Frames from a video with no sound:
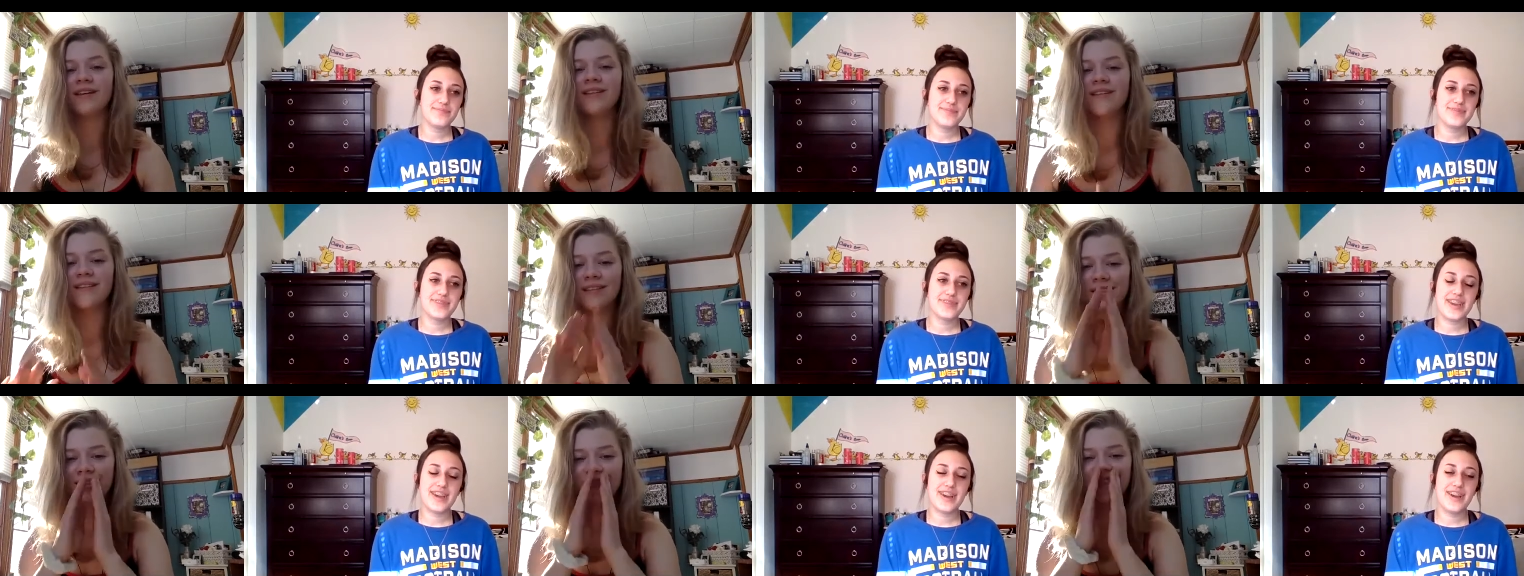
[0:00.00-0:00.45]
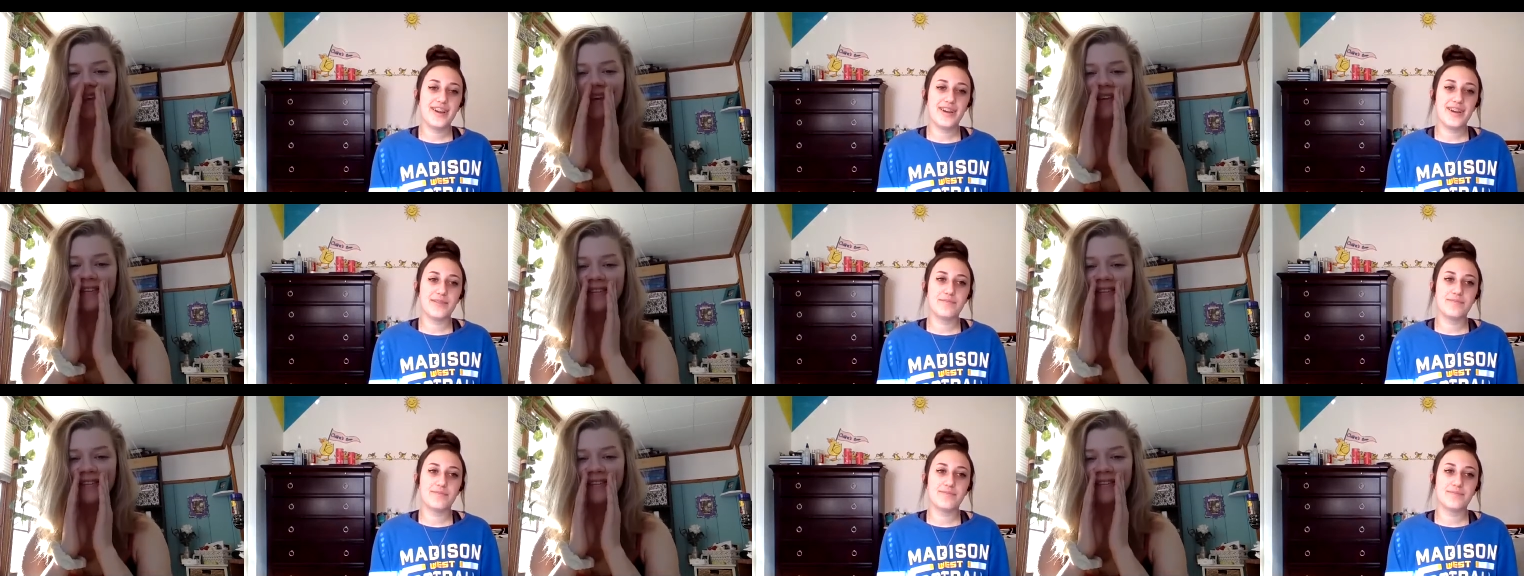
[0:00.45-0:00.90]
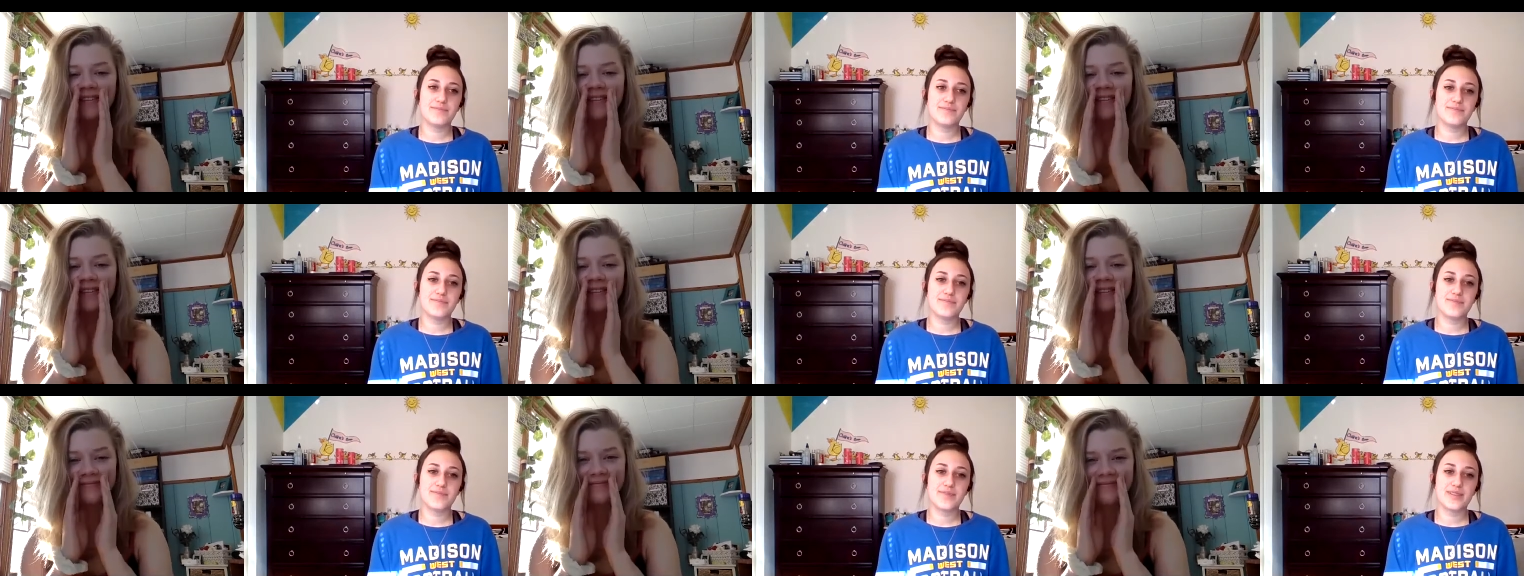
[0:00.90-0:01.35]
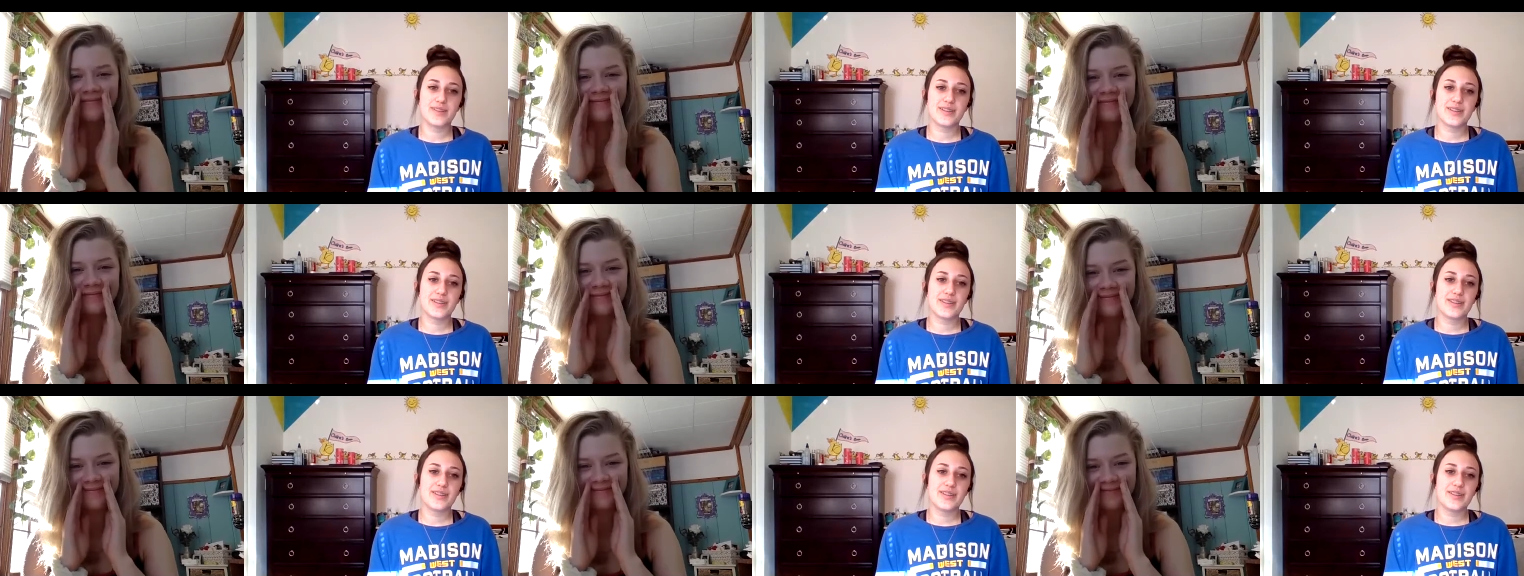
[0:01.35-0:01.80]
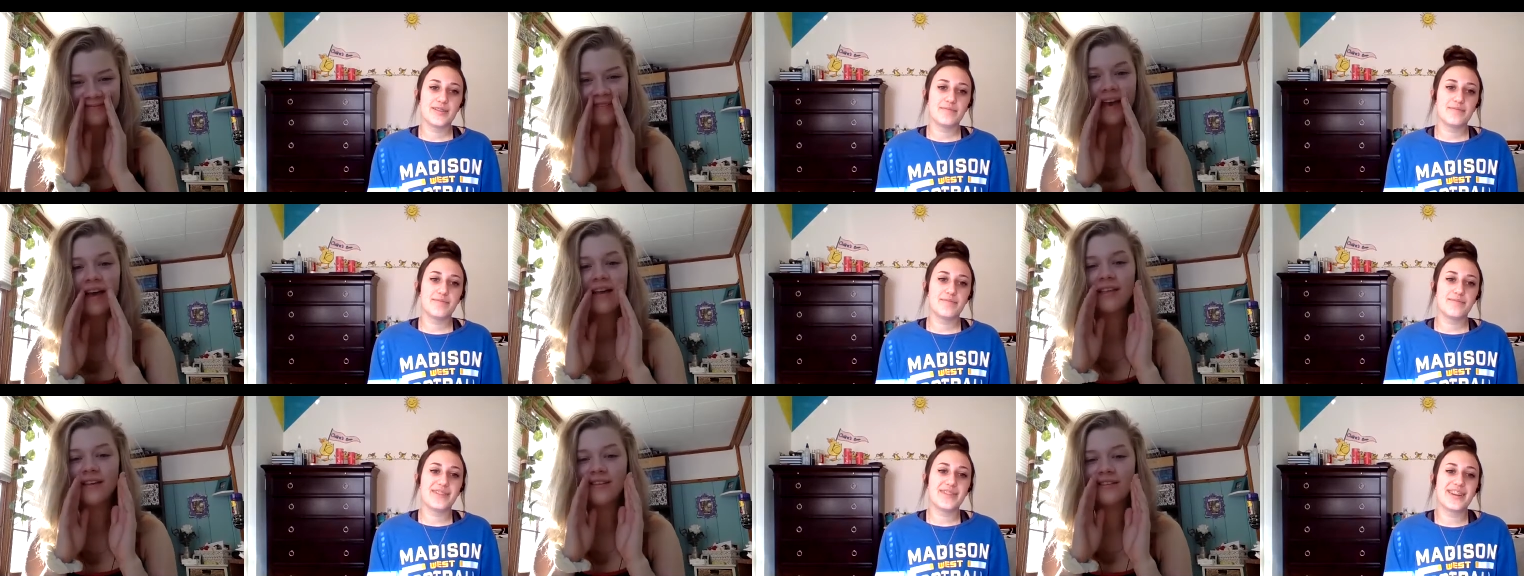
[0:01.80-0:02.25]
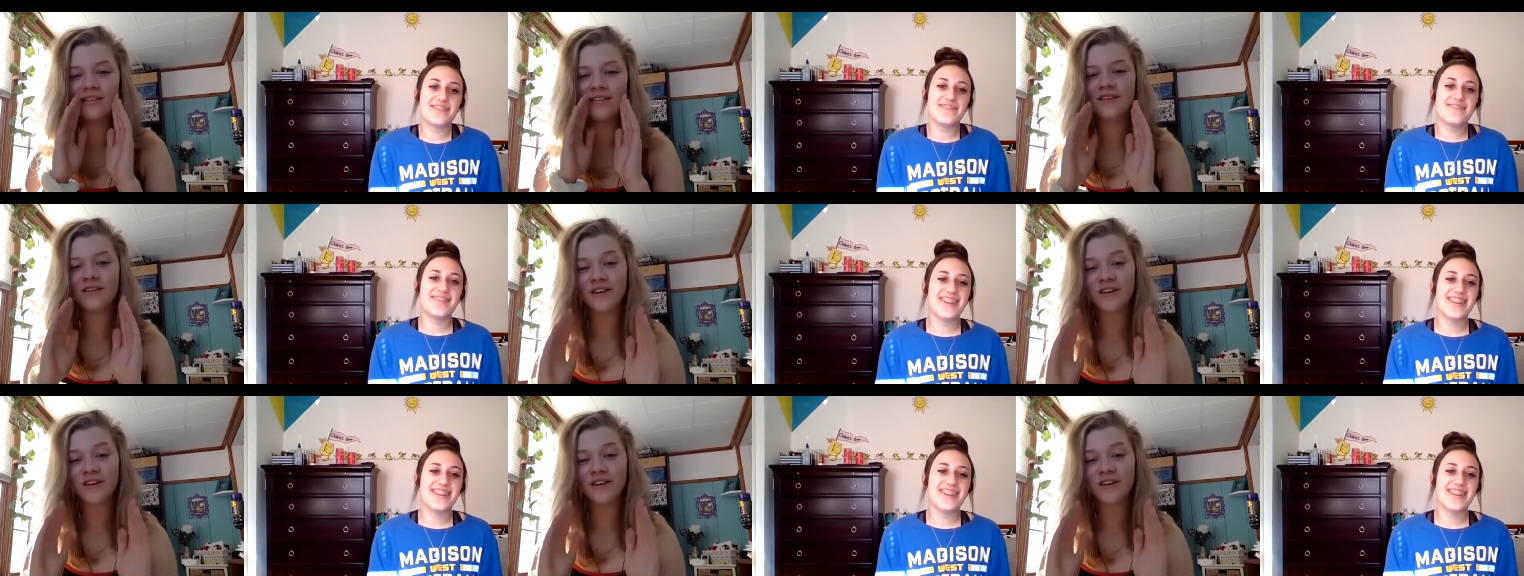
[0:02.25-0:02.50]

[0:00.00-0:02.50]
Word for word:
Speaker 1: listen um listen to um,